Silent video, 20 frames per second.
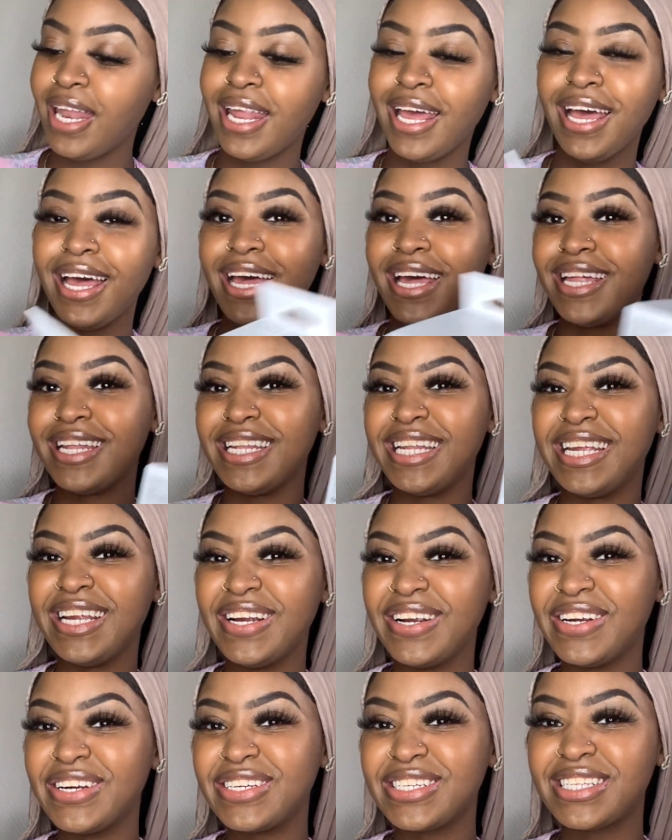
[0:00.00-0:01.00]
then
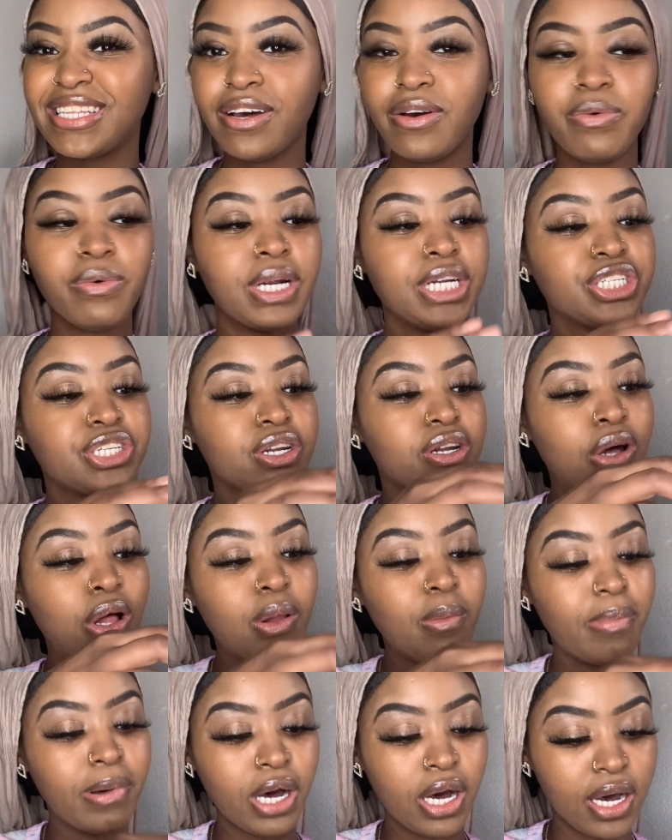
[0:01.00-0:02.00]
here's the original
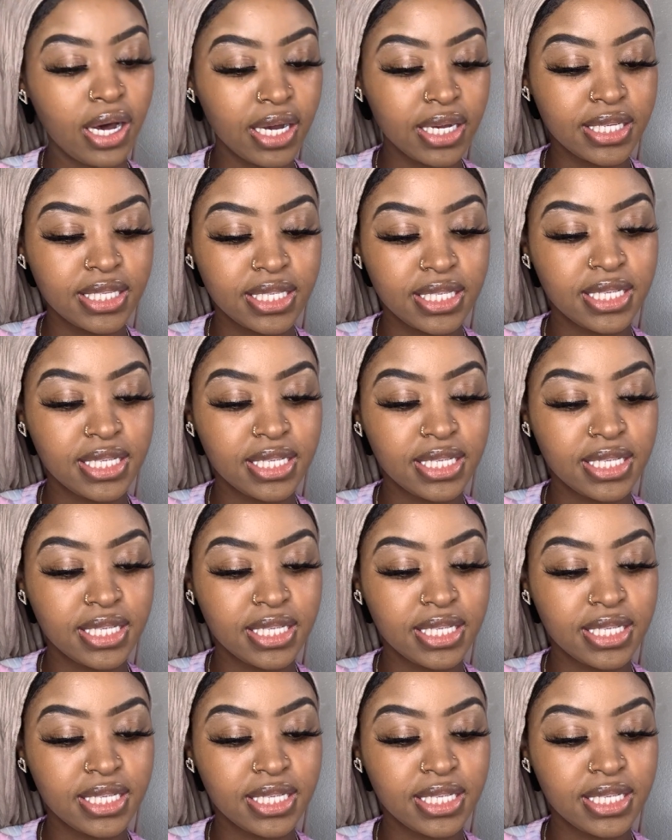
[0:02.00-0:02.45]
box.